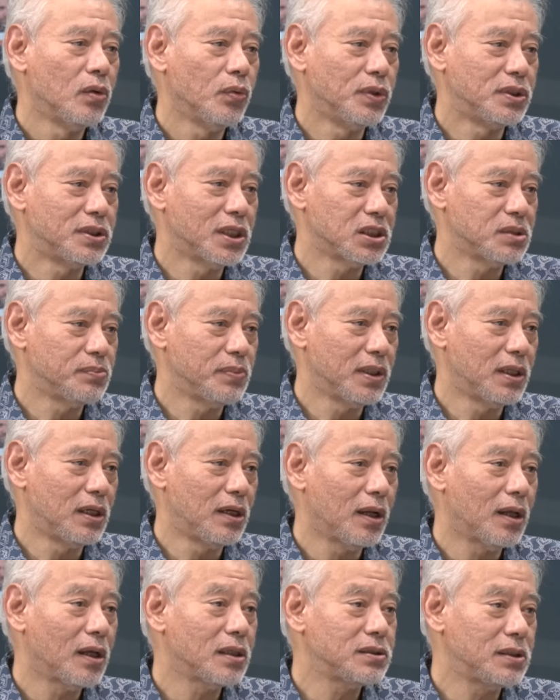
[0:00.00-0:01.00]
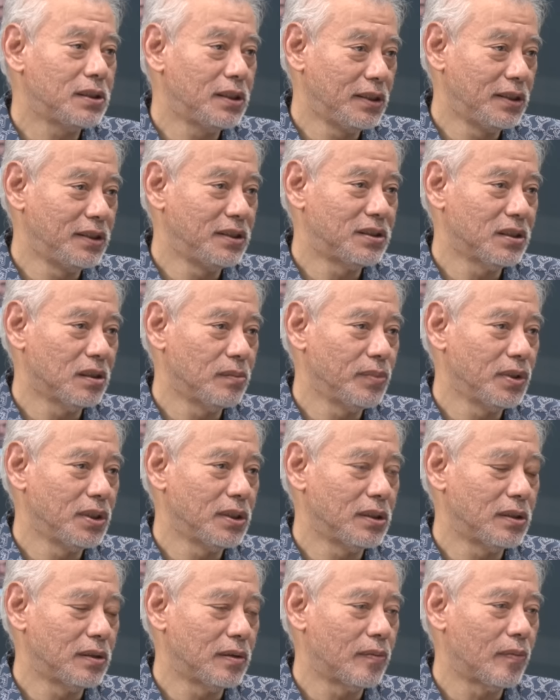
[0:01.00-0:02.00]
which has been largely
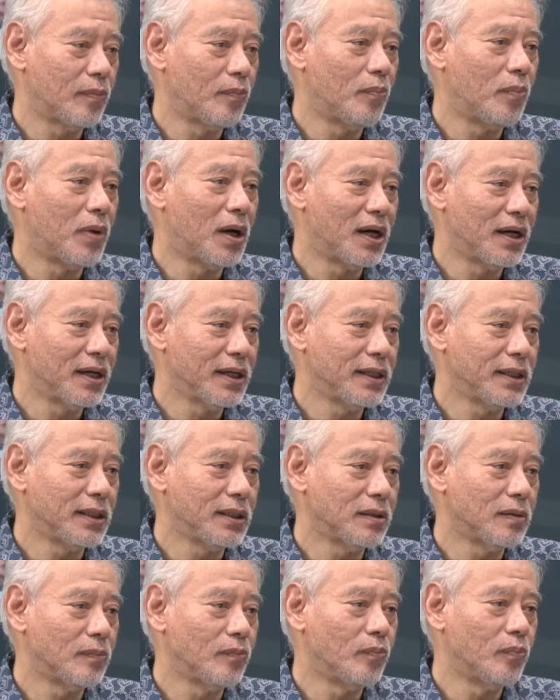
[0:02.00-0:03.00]
determined by